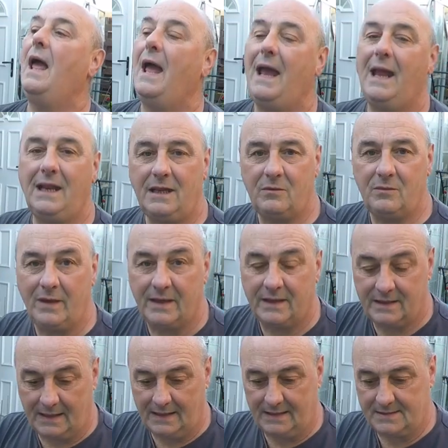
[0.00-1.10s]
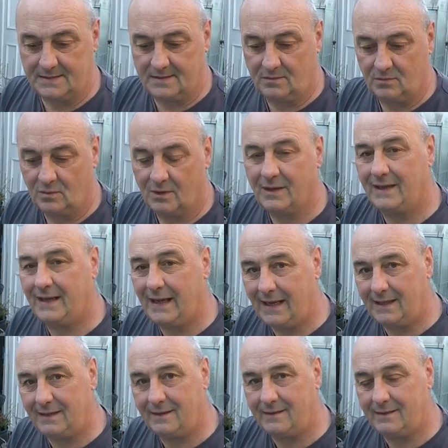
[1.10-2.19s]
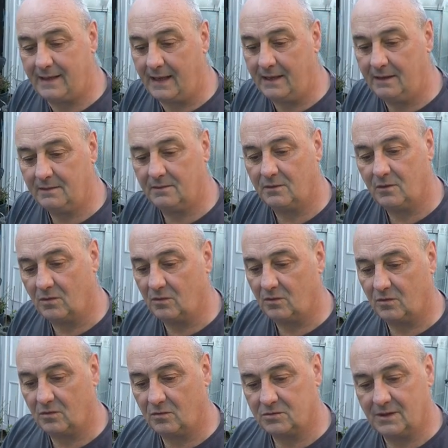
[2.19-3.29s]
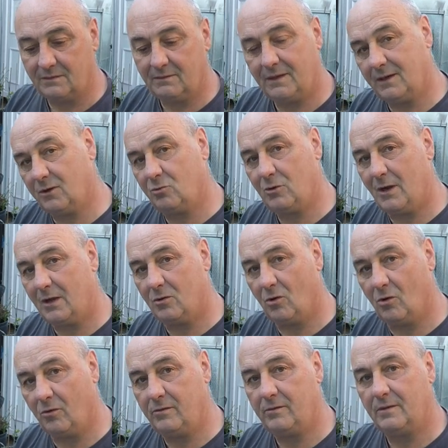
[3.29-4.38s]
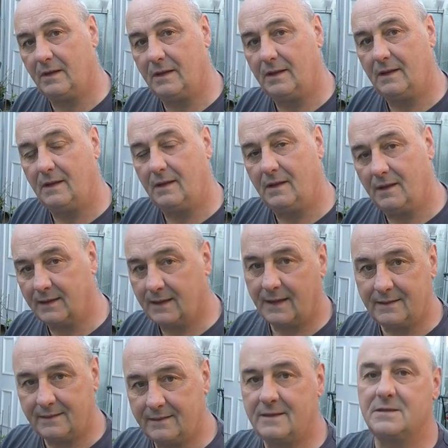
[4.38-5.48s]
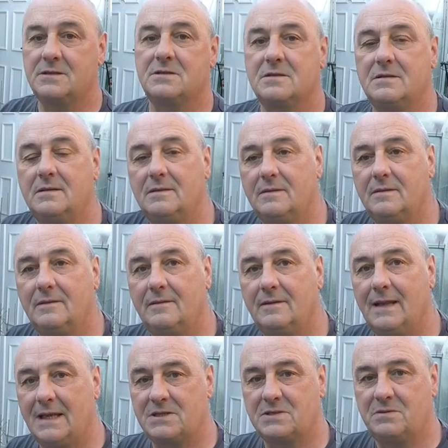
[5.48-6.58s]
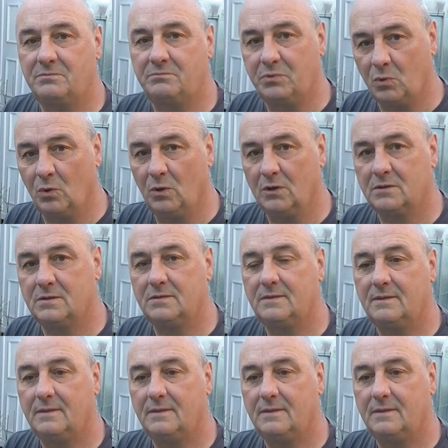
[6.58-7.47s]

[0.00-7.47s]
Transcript: Anyway, guys, we're going to end it there, because I'm going to crack on and get this last bolt